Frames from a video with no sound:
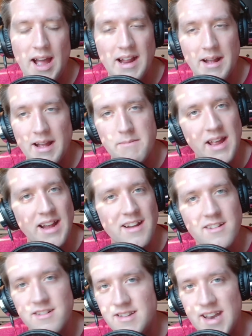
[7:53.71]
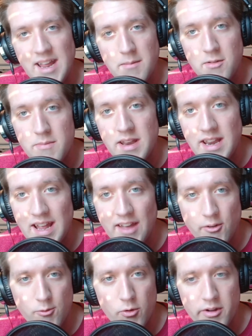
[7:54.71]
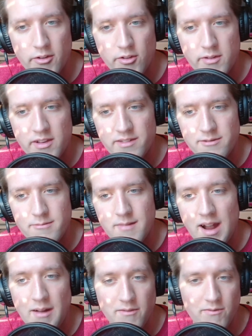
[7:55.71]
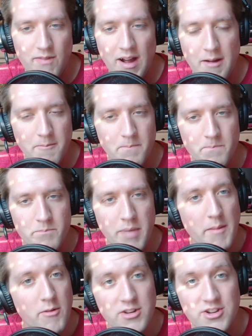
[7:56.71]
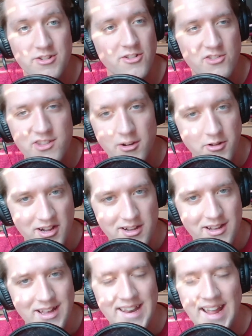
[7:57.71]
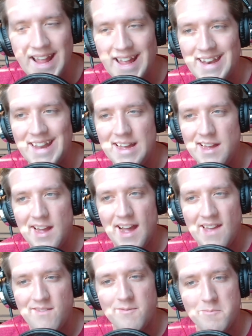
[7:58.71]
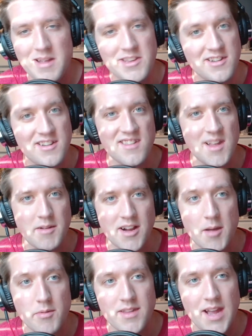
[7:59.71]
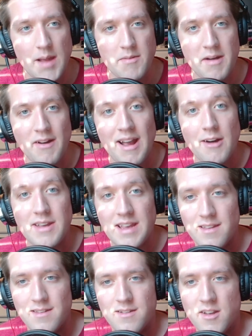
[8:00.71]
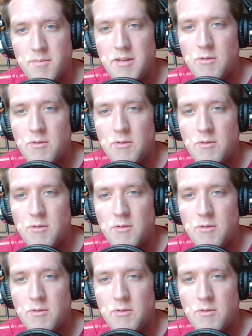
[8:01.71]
I mean, I couldn't name you many other Royals because I'm Bobby Witt Jr. is so good, and I've mentioned his name a couple times about how he is going to